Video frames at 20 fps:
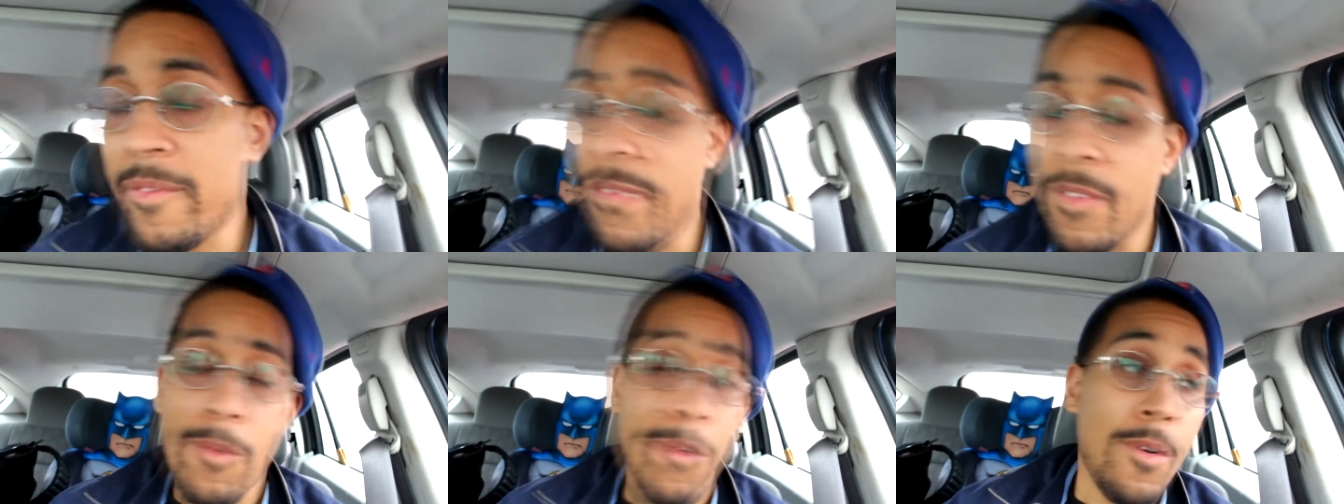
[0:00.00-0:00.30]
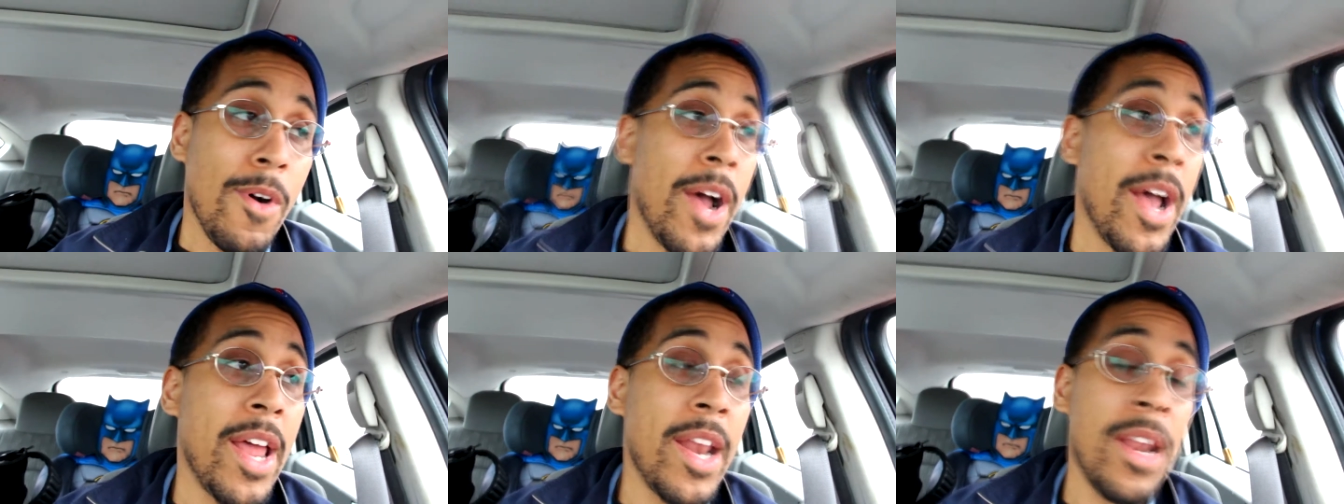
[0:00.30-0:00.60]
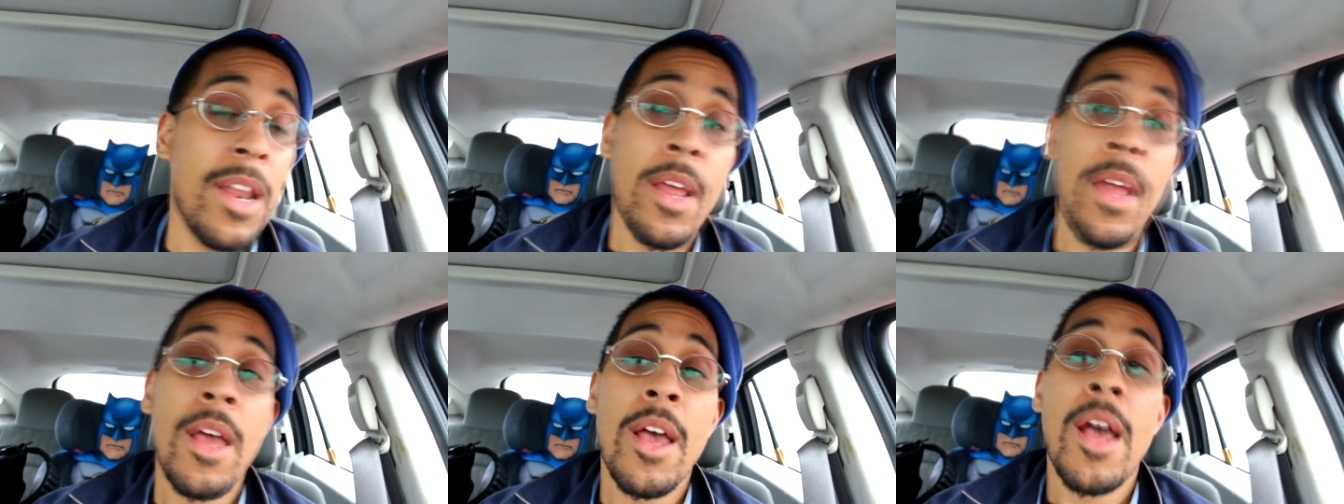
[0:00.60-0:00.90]
For
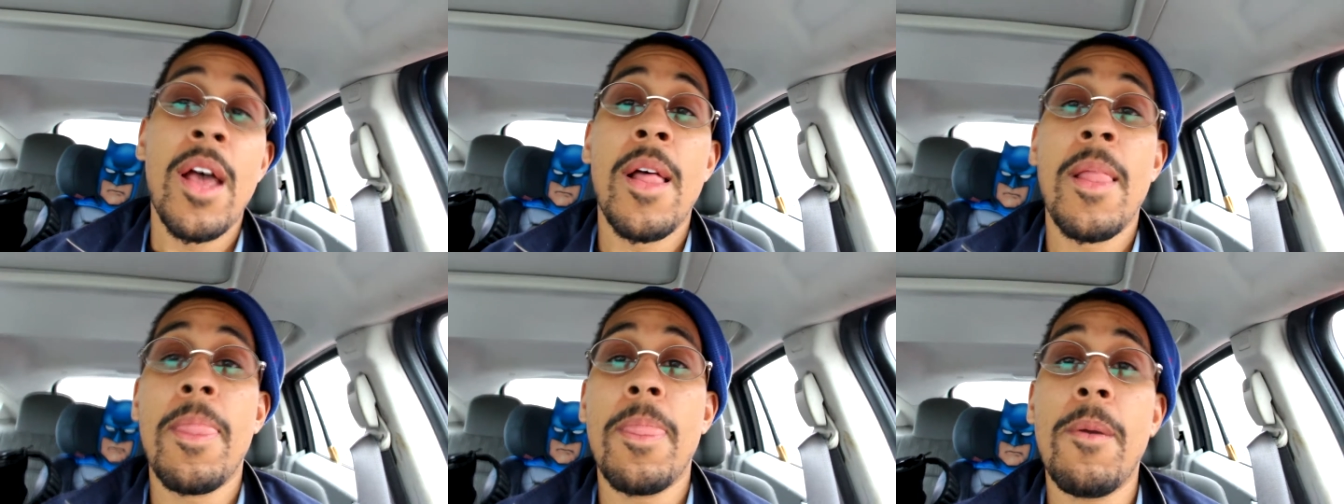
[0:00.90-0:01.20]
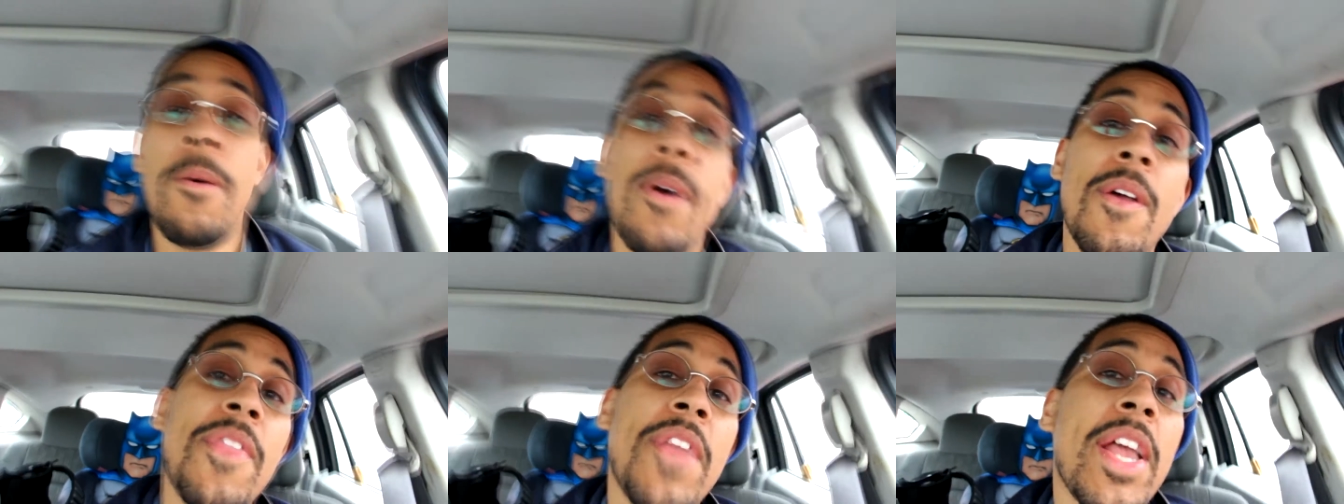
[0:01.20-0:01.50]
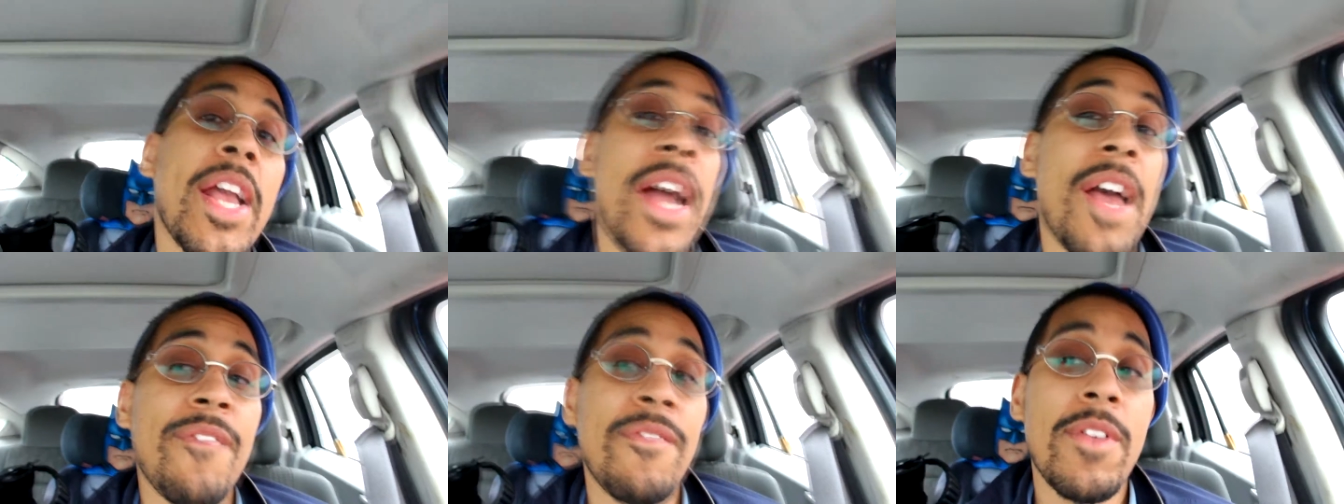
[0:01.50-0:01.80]
one, the one
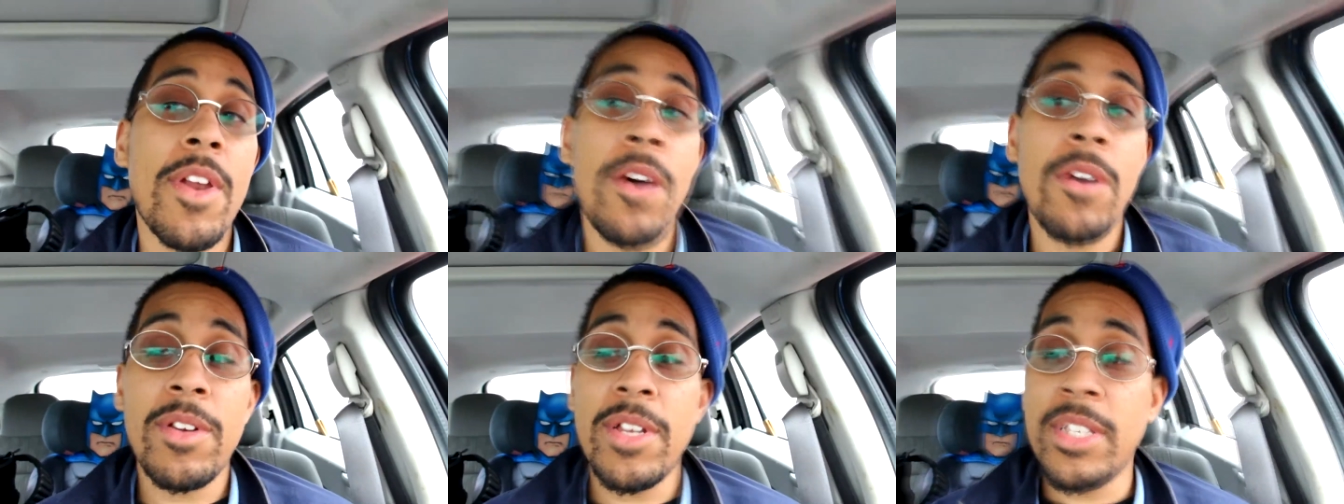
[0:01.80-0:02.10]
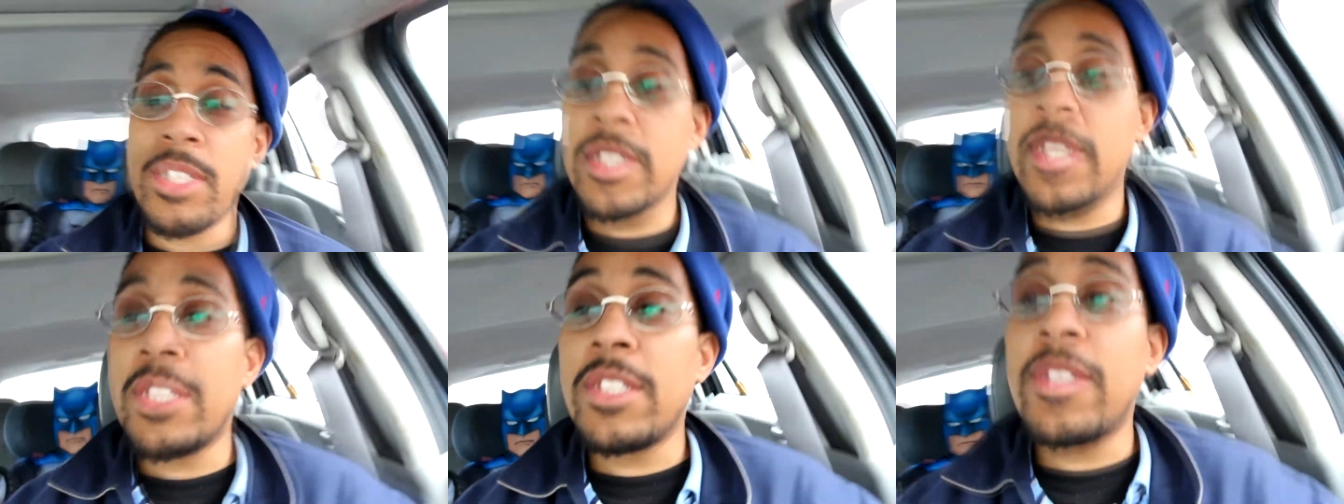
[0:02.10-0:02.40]
thing I've noticed